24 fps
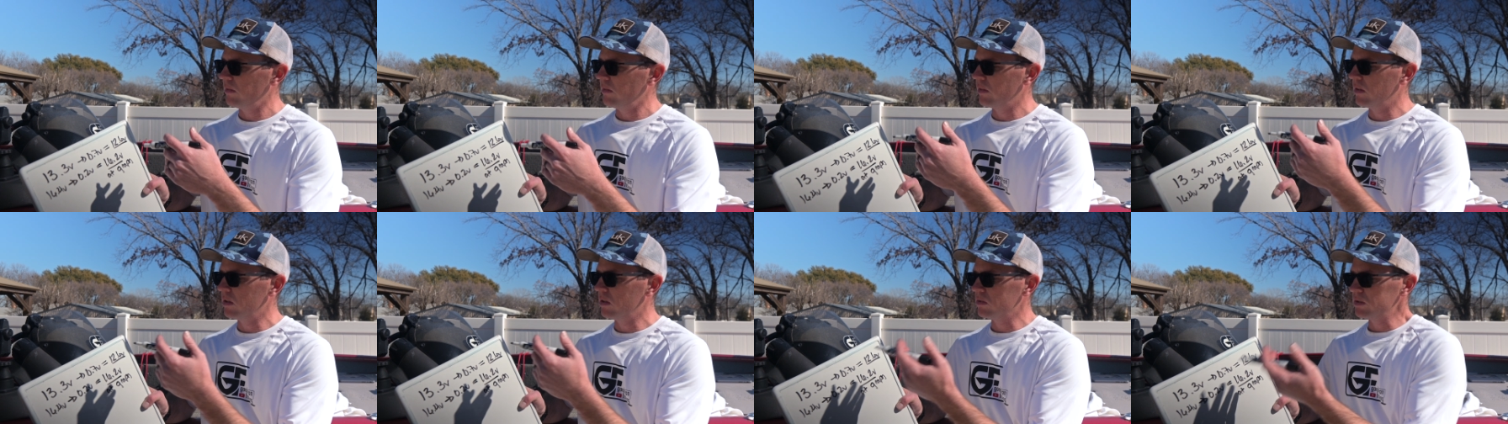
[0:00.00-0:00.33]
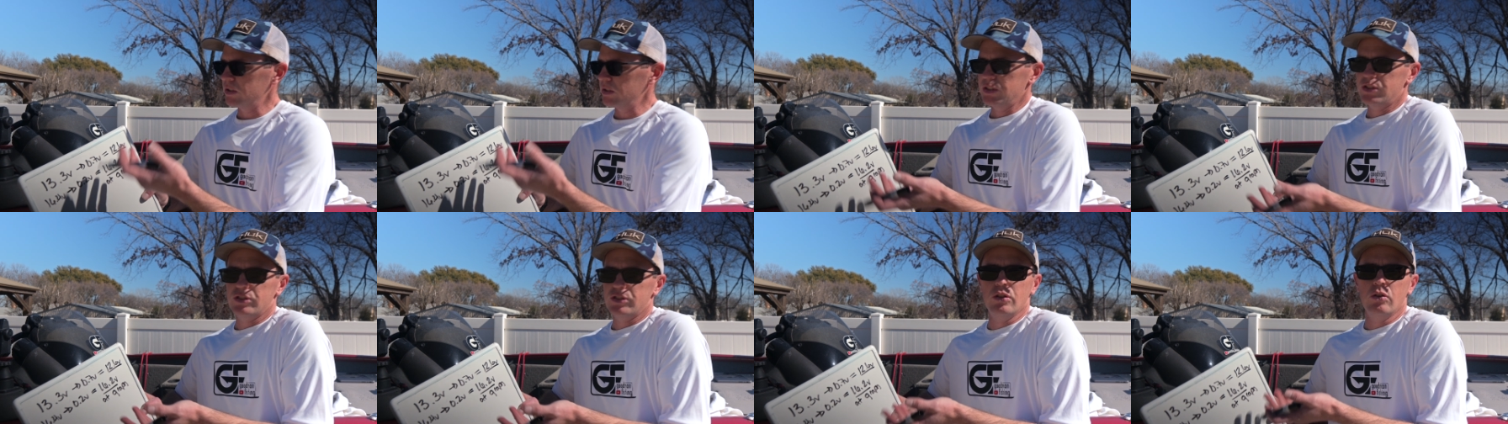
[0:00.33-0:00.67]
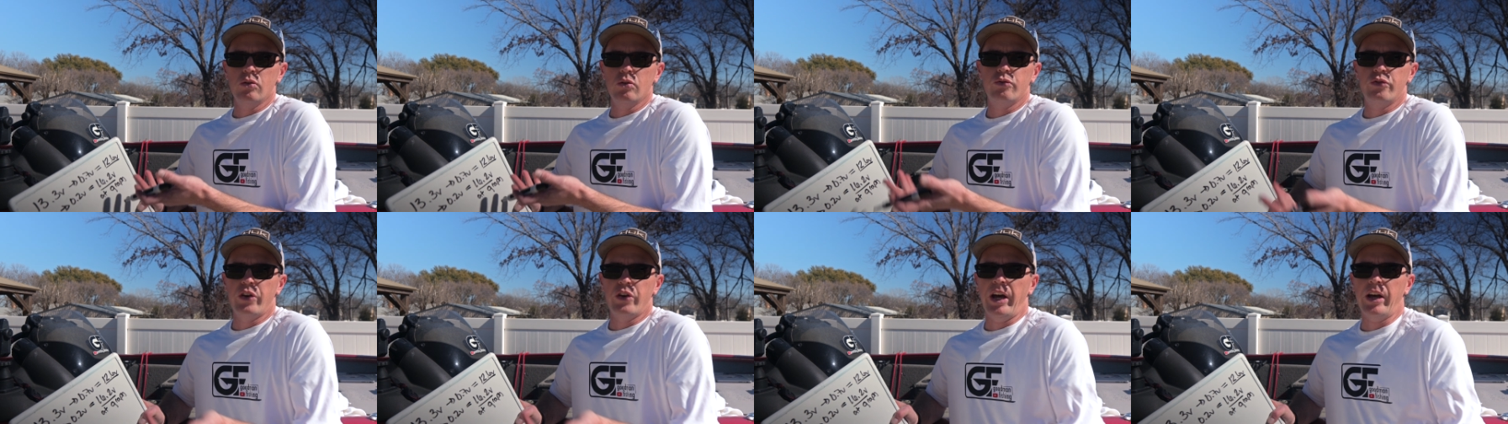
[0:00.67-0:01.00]
there is
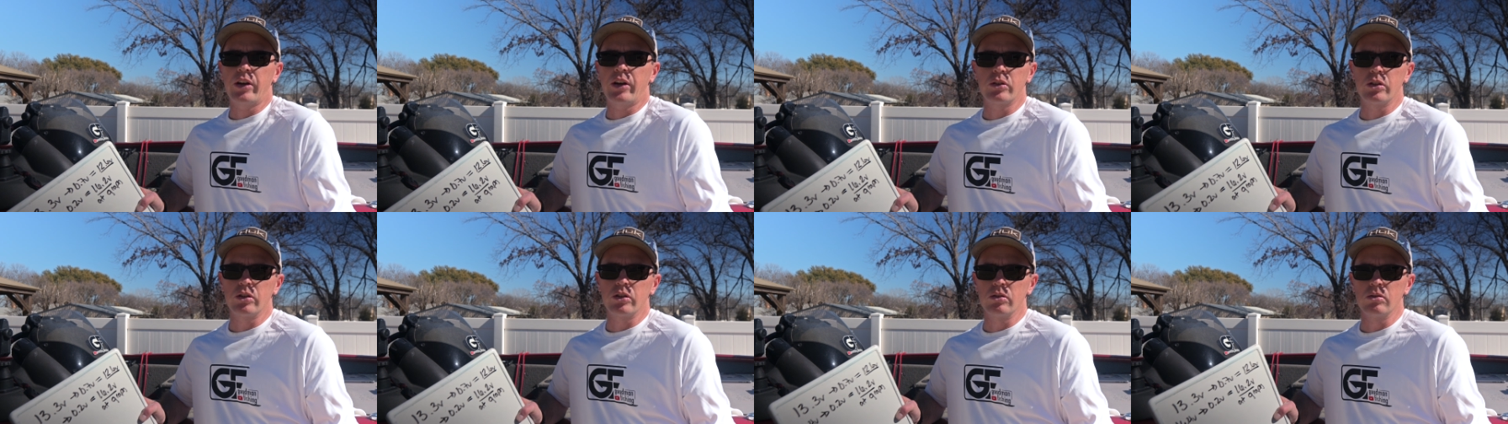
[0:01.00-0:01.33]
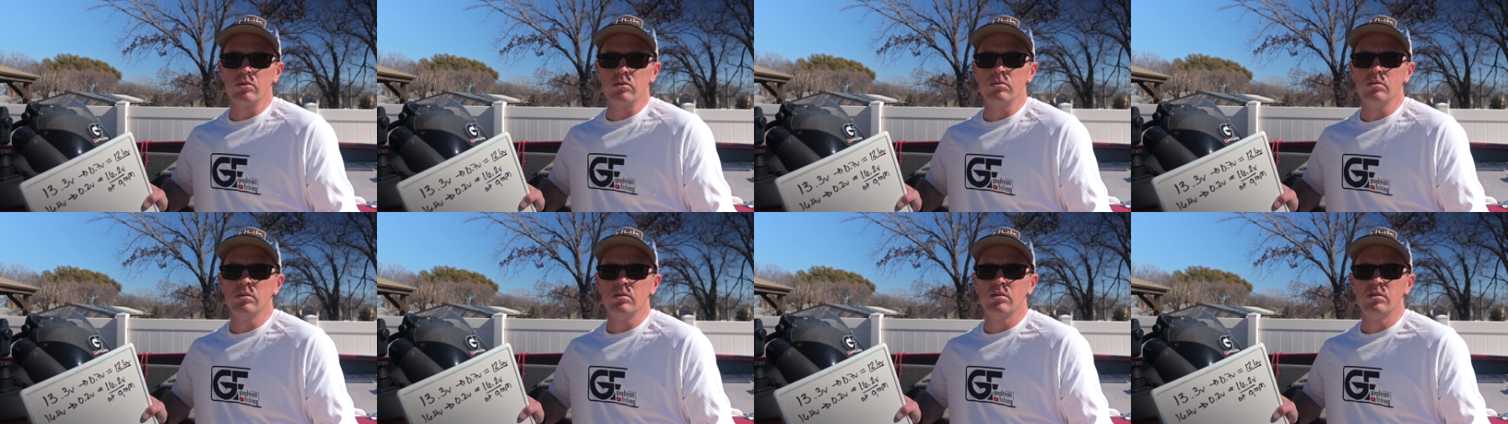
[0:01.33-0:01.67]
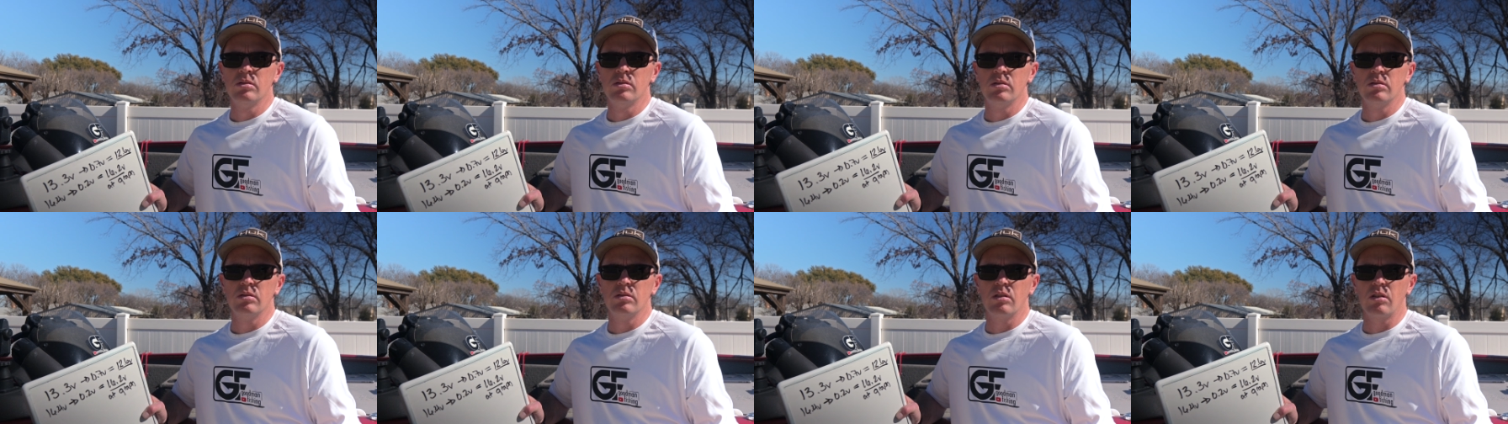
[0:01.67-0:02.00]
no value,
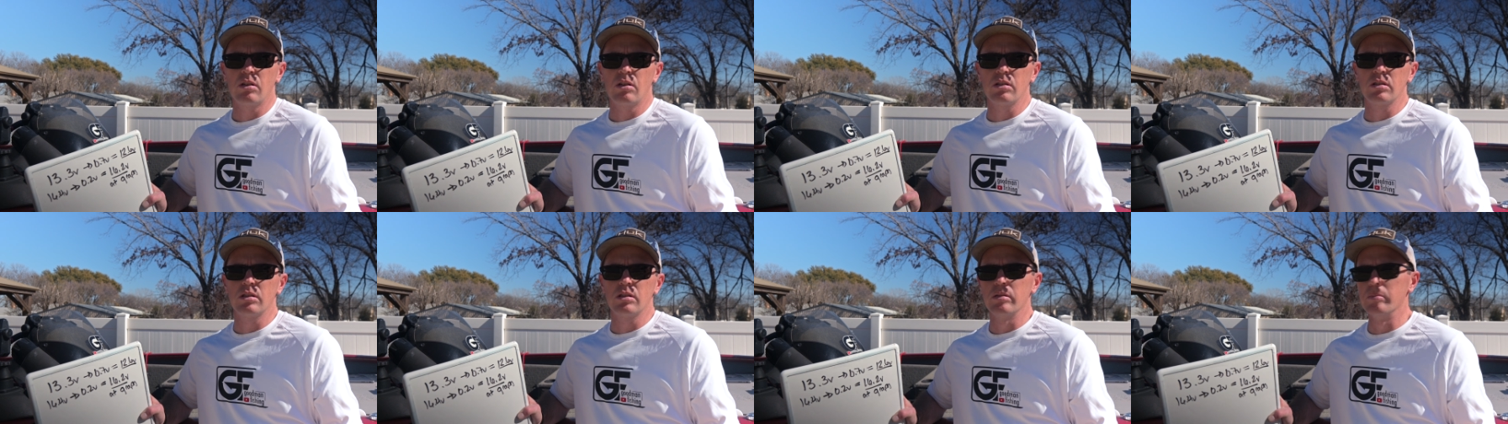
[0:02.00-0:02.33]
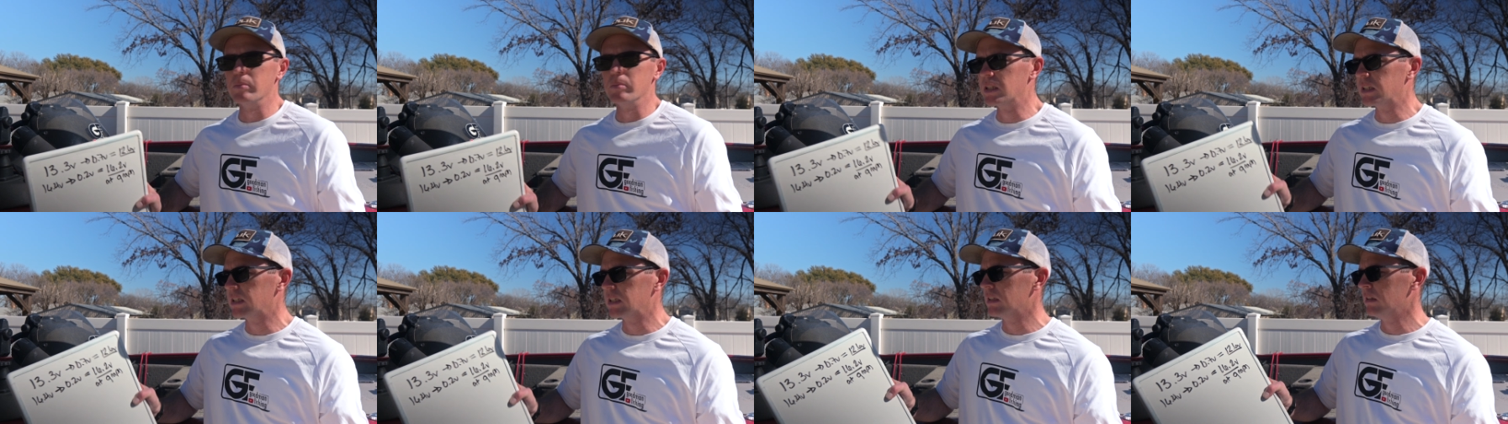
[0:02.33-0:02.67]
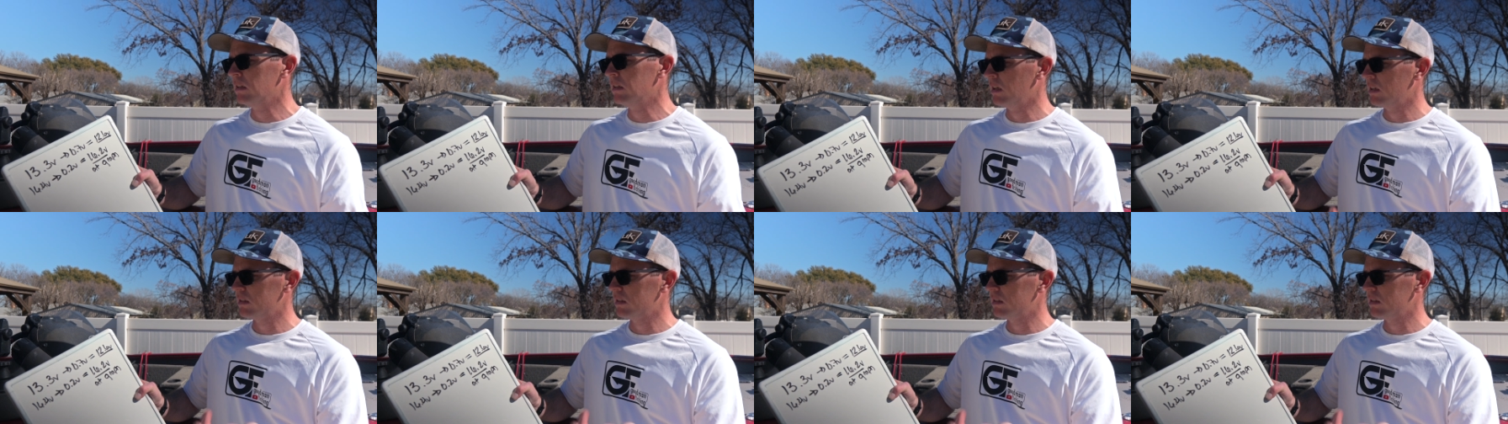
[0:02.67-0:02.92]
arguably,